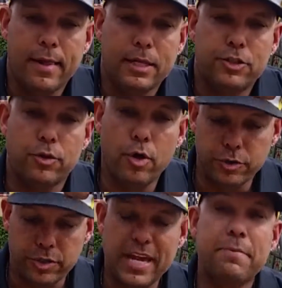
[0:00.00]
So those are
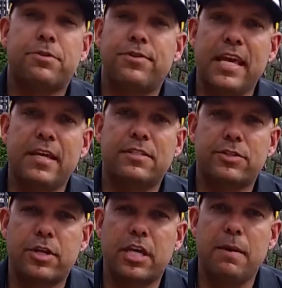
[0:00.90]
the types of things that's
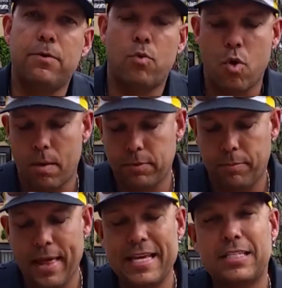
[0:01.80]
gonna keep you warm. The
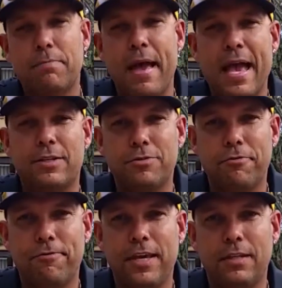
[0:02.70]
plastic bags in your
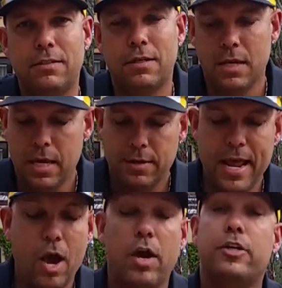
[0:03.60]
feet.
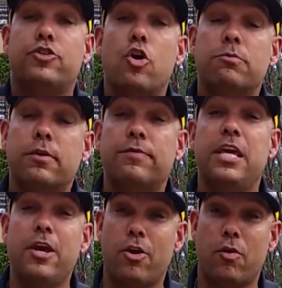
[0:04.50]
Now, in terms of
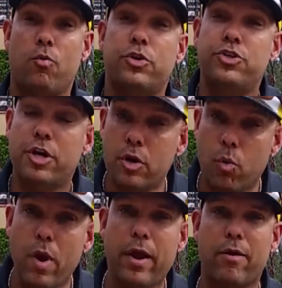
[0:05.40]
gear, what you're gonna
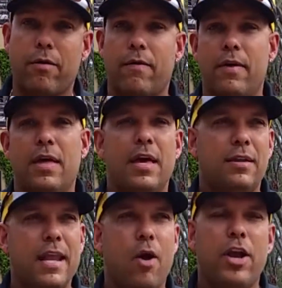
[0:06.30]
wear.
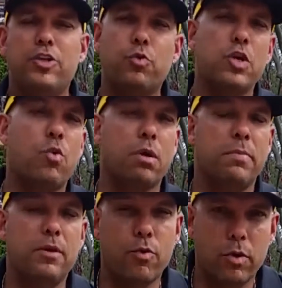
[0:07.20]
Now, here's where you wanna
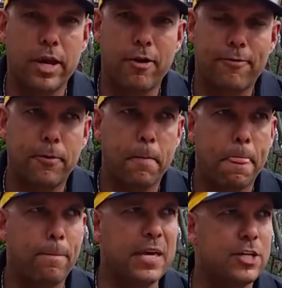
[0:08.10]
be real careful,
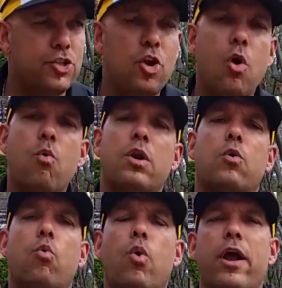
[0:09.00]
because you don't wanna
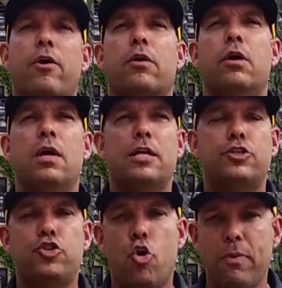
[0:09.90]
wear
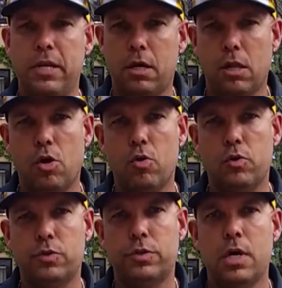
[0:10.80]
so many
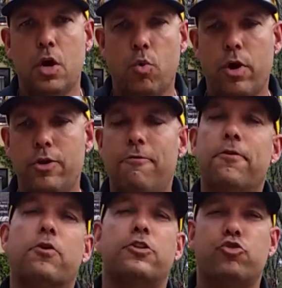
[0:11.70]
clothes where you feel
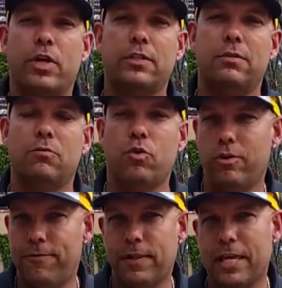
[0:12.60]
constricted, where you
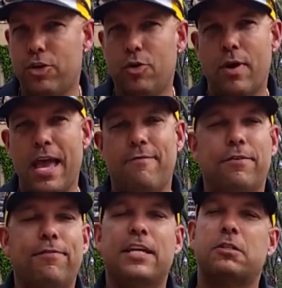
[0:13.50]
feel like you don't have the
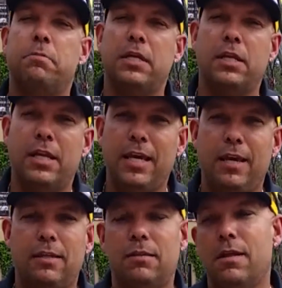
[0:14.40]
flexibility
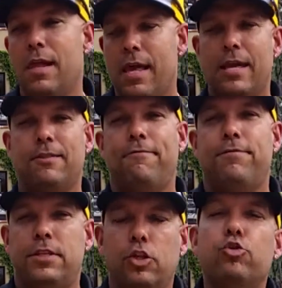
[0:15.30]
and
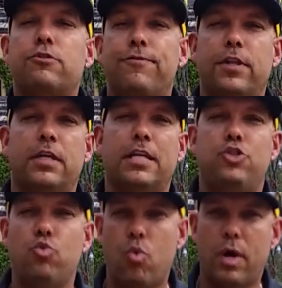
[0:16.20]
the loose feeling that
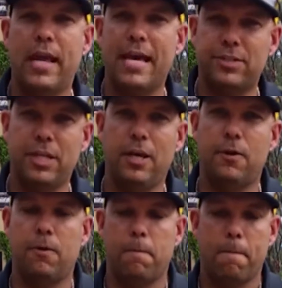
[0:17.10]
you want as a hitter.
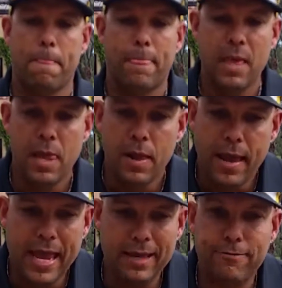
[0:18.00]

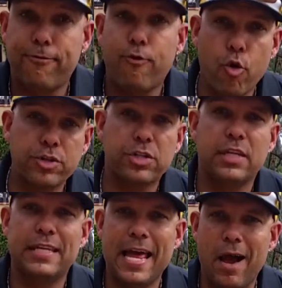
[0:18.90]
And fortunately,
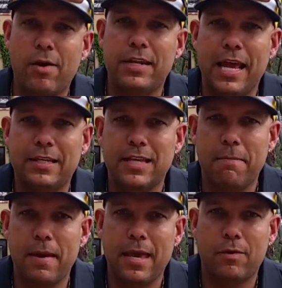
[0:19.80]
nowadays, they
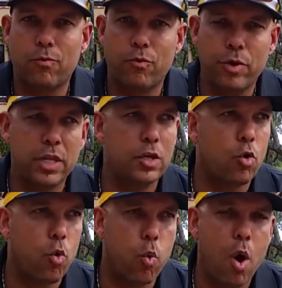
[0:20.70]
make really
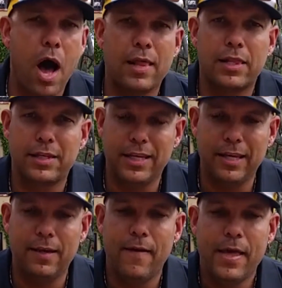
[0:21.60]
quality
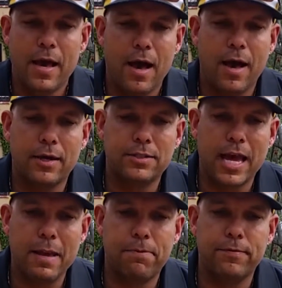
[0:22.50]

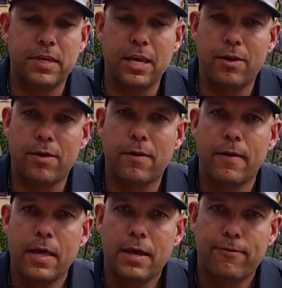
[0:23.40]
type of gear
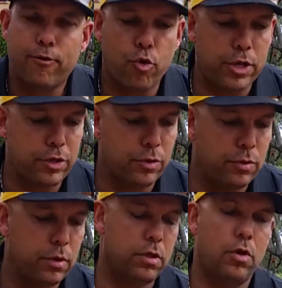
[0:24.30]
for you.
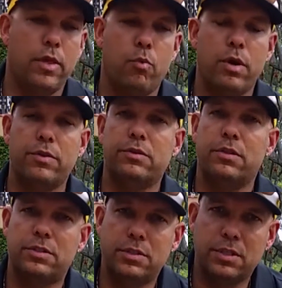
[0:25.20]
You know, they wear
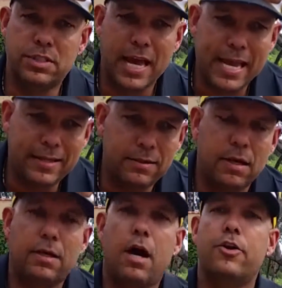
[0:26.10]
the tight
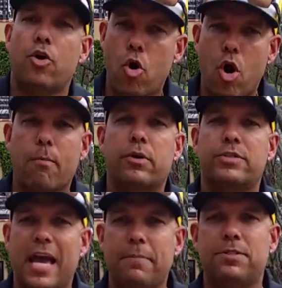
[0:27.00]
Under Armour
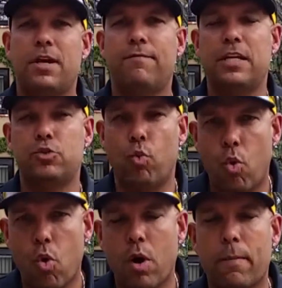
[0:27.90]
type stuff that's
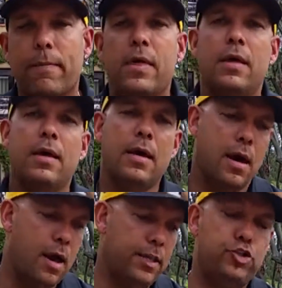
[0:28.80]
warm,
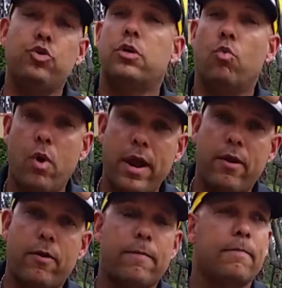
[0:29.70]
that you can wear.